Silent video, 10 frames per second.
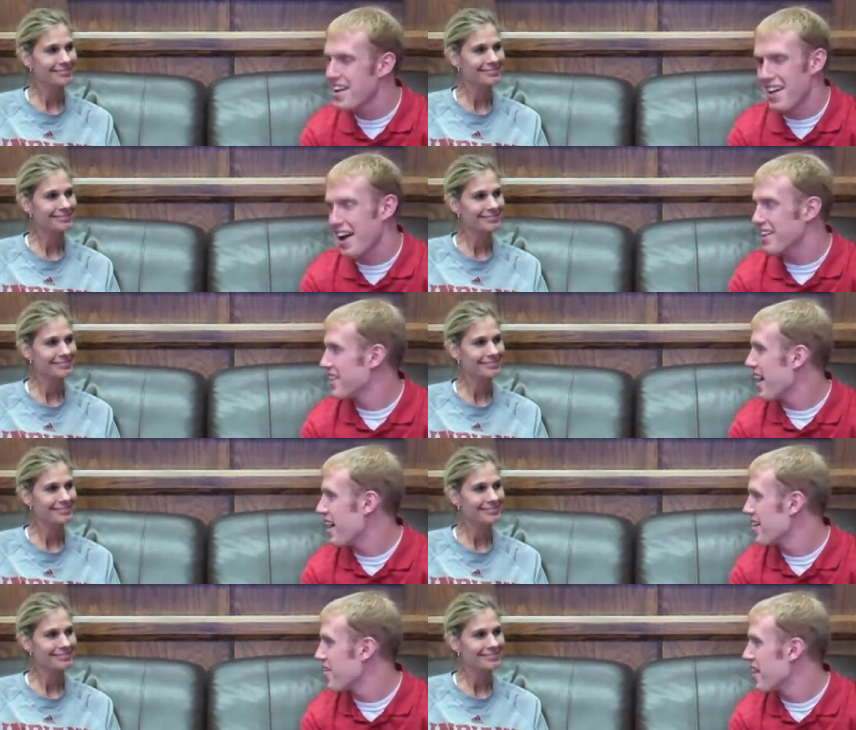Speaker 1: I,
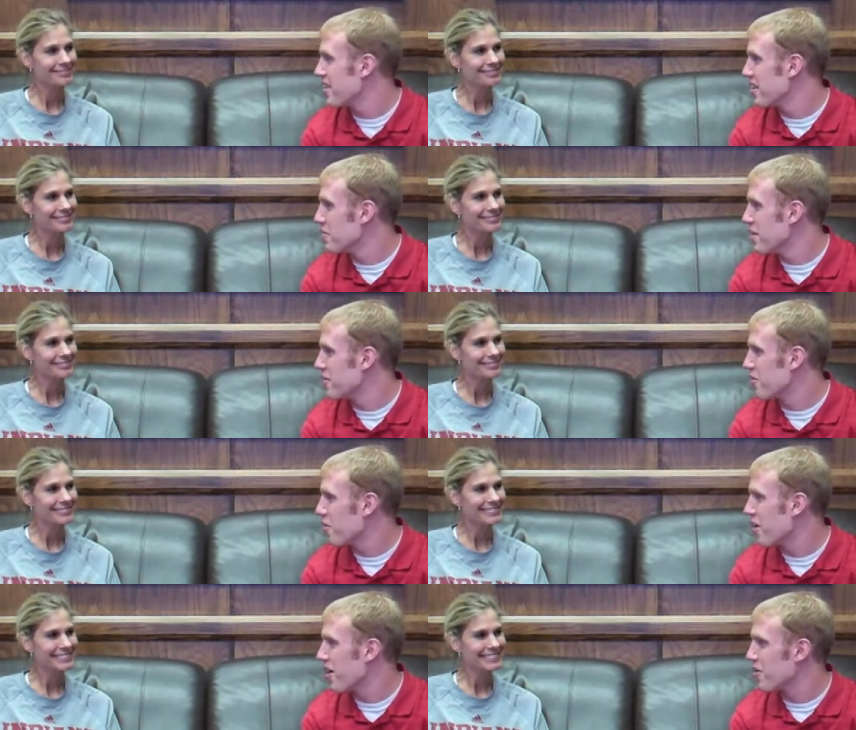I know I laid in bed for a
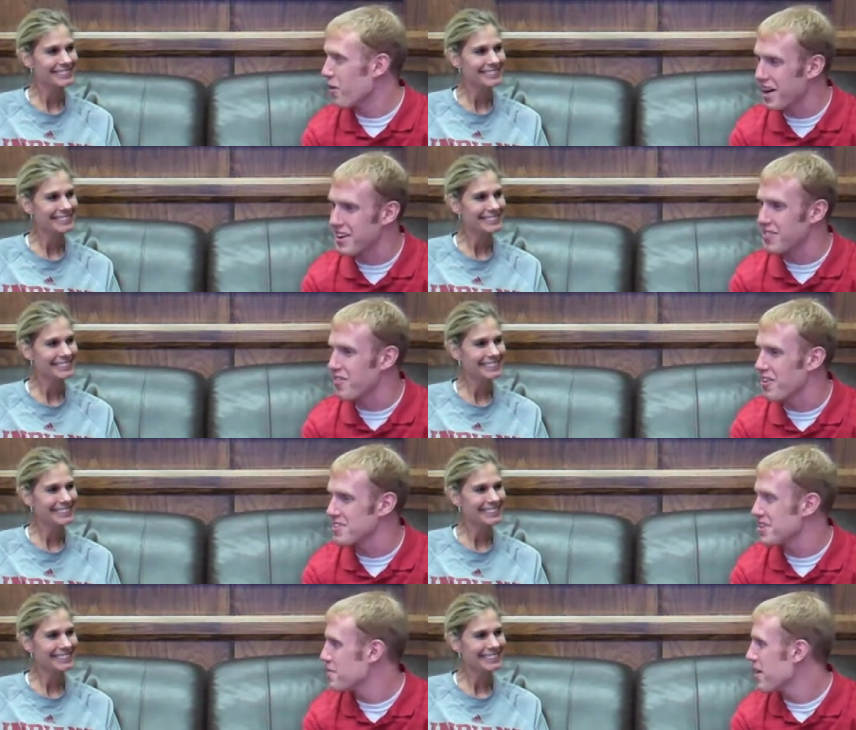while, waiting to fall
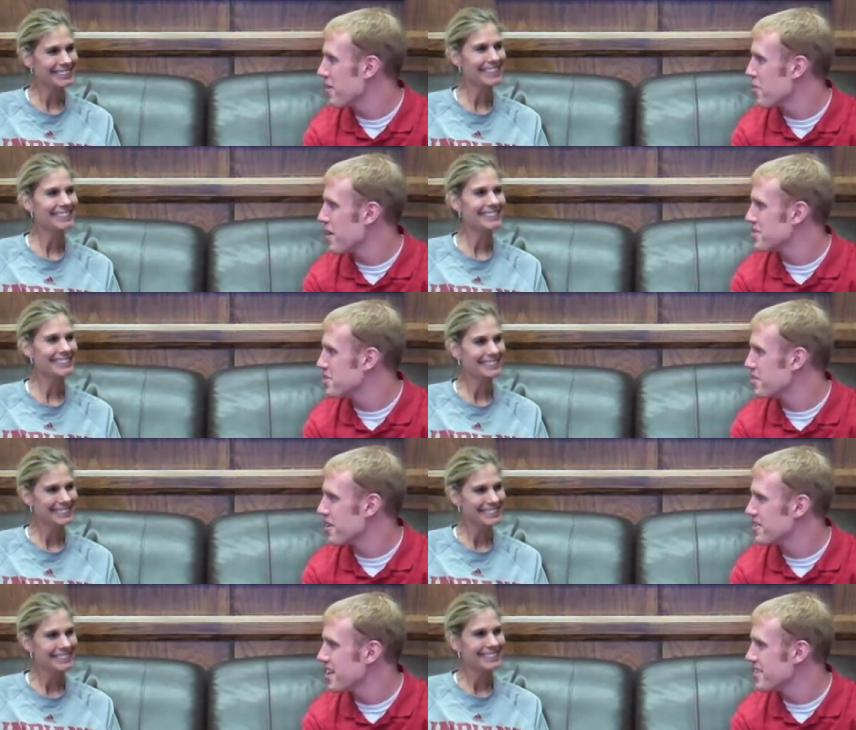asleep. I don't yeah. know about you,
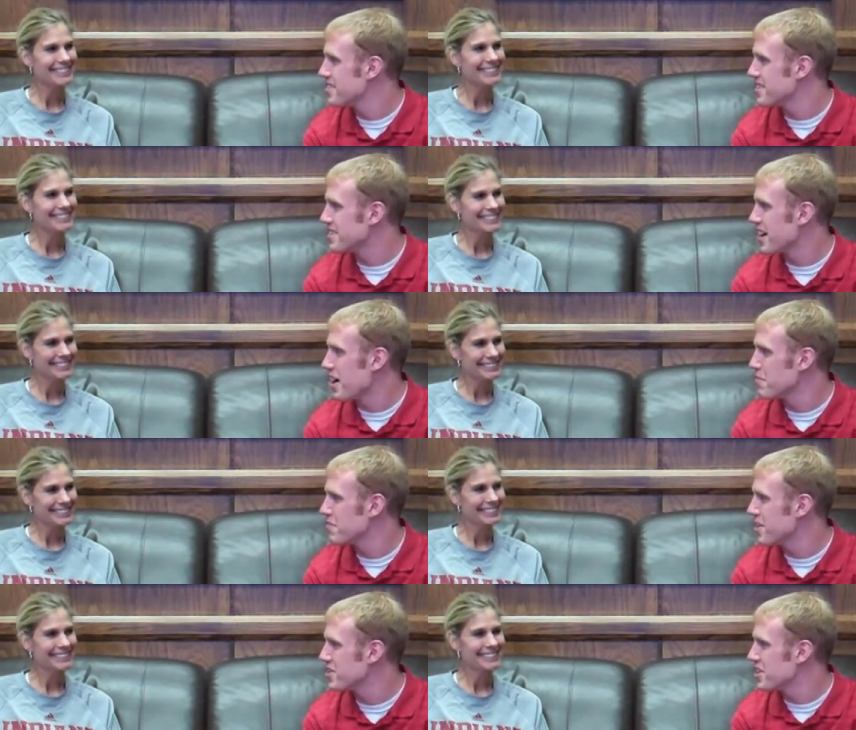Coach. How's the time
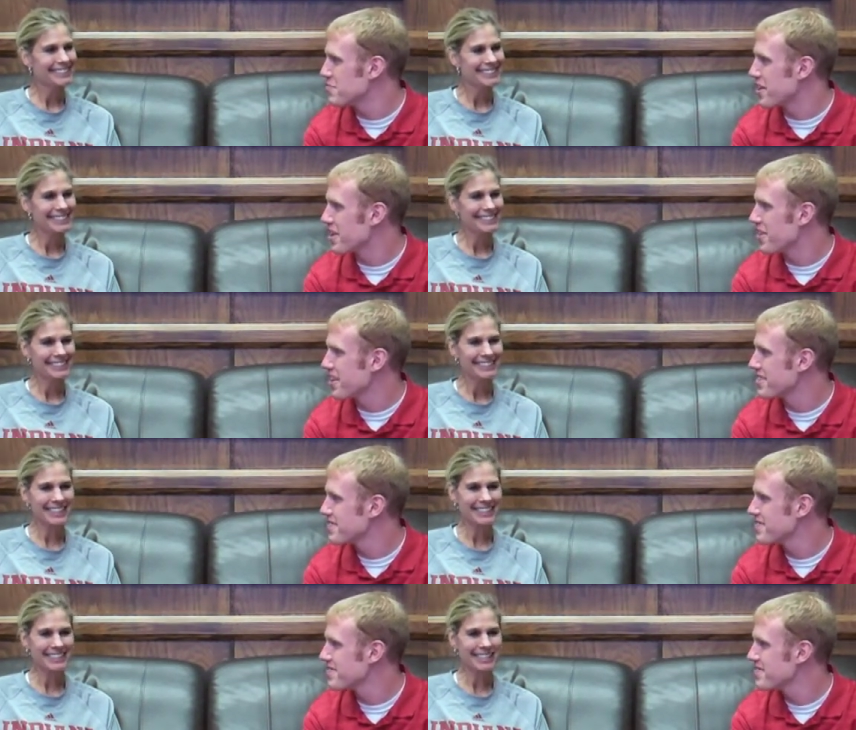adjustment going?
Speaker 2: Yeah,
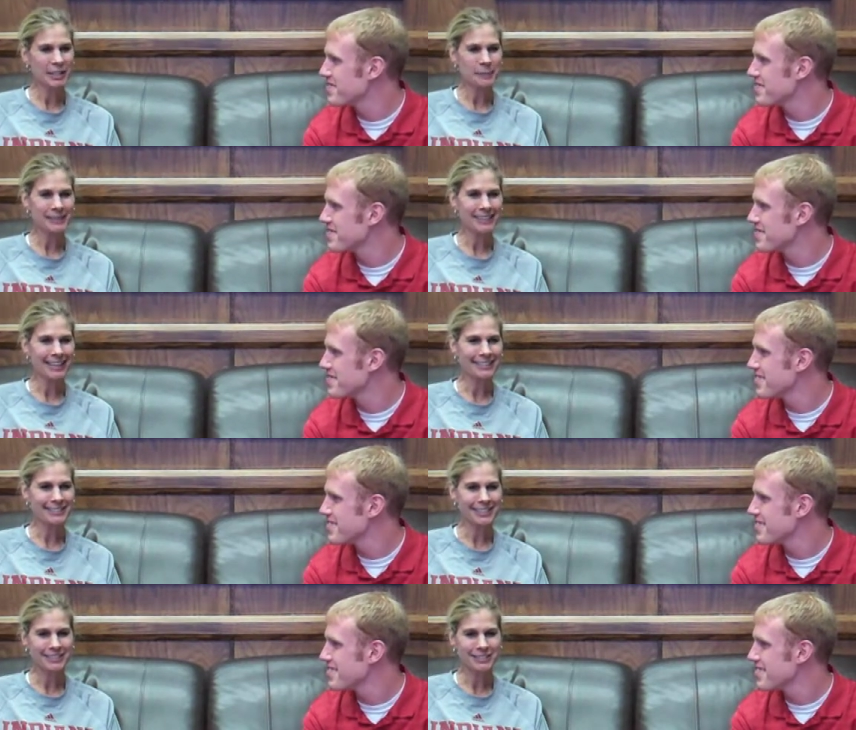I guess it helped me last
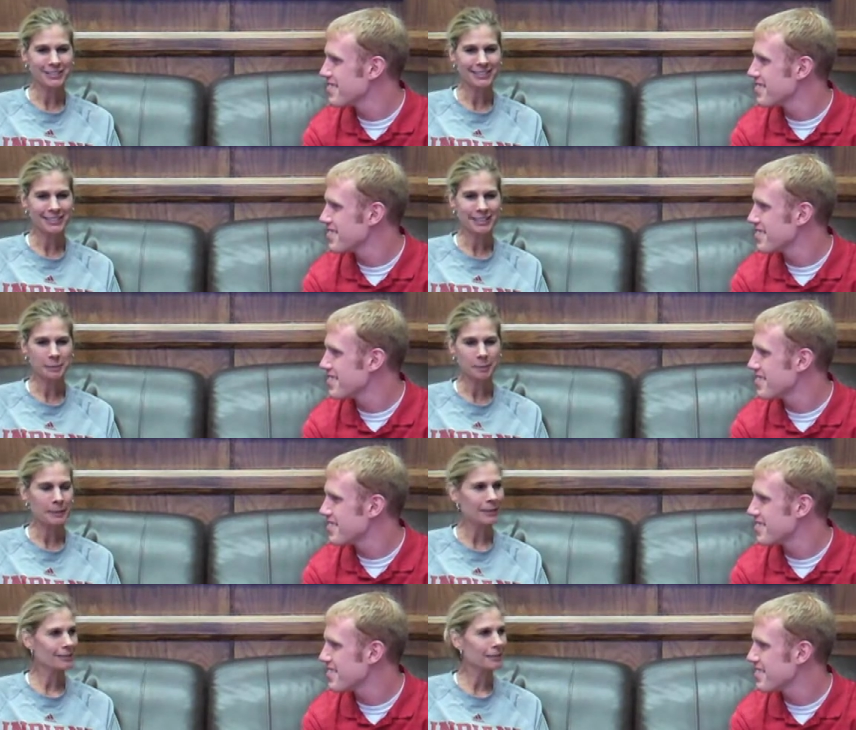night just because I could
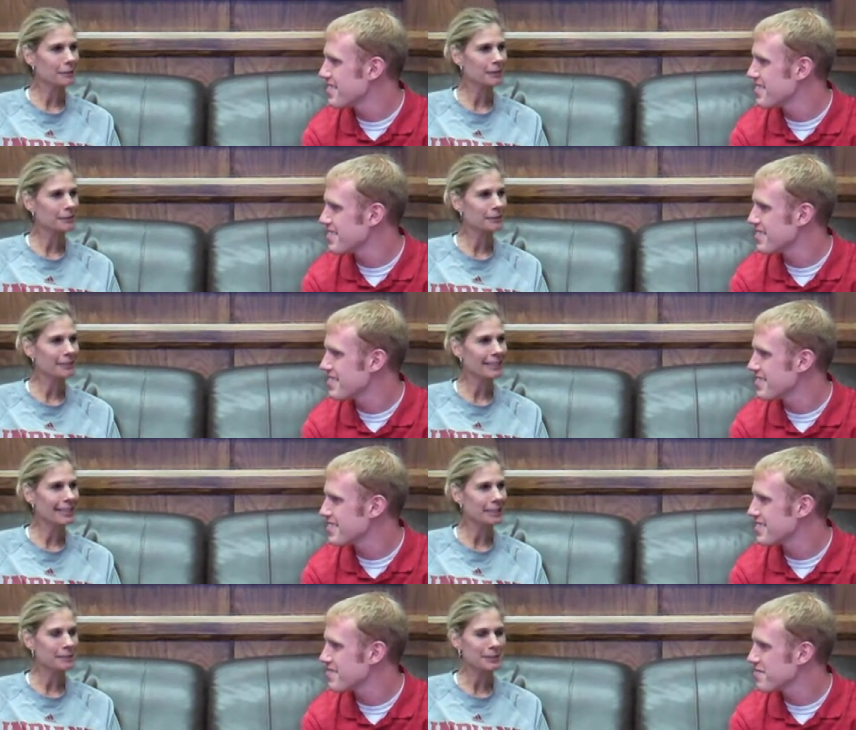prepare a little bit for
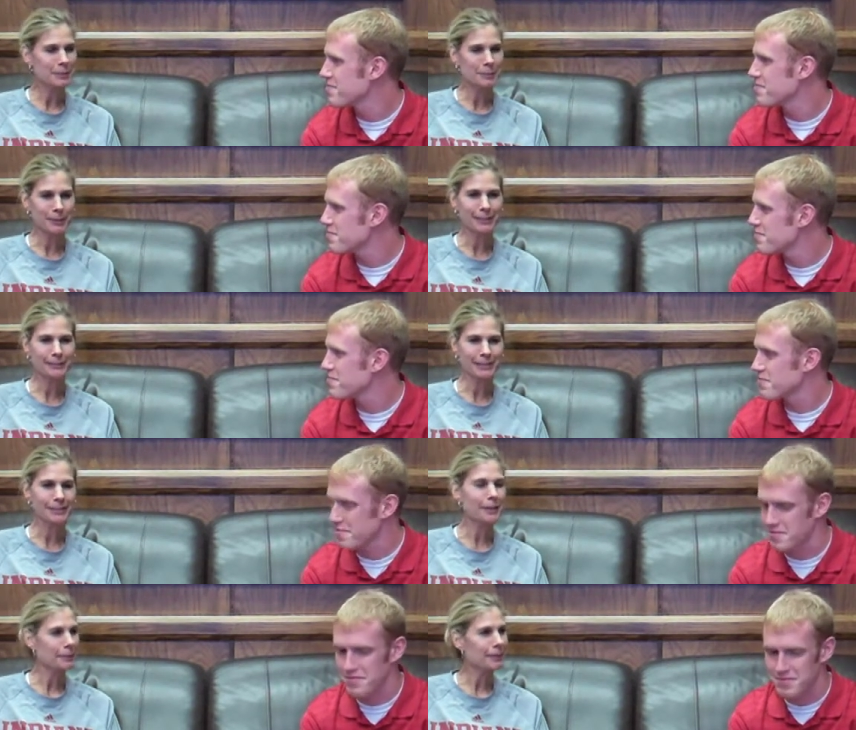today. But this morning when the
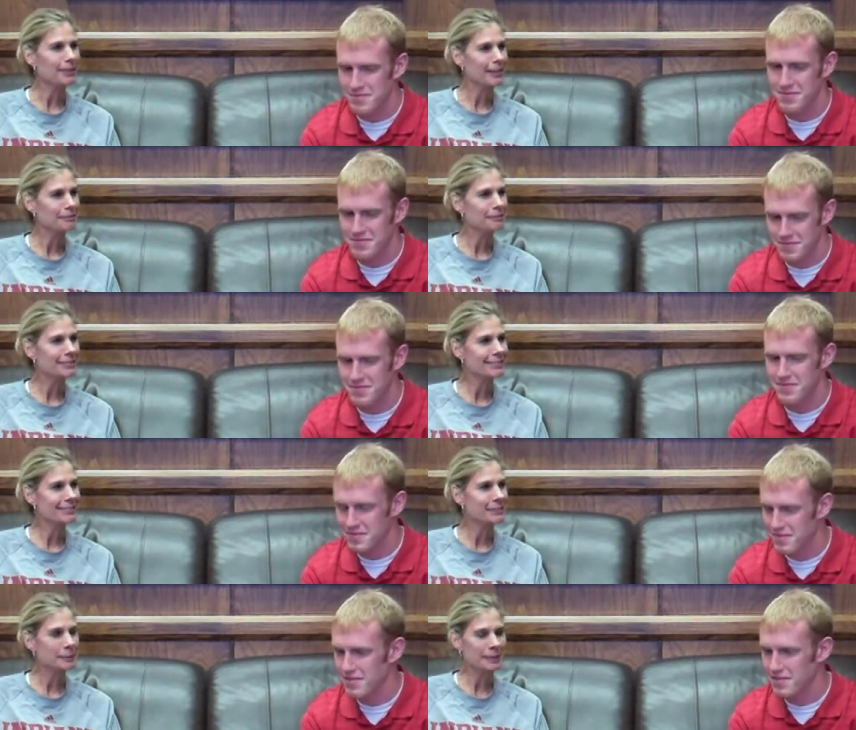alarm went off was a
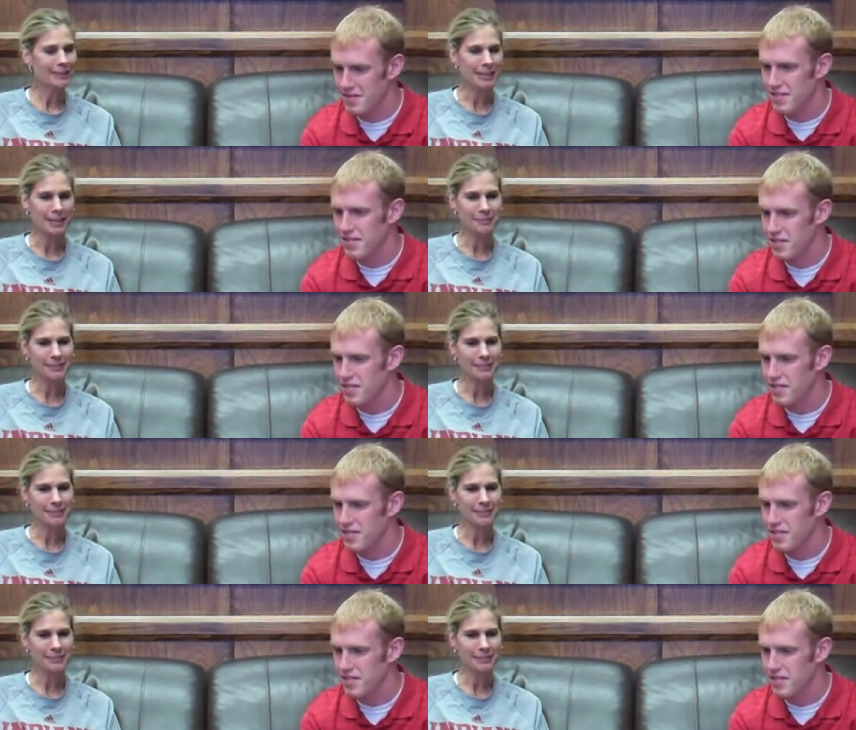little bit tough,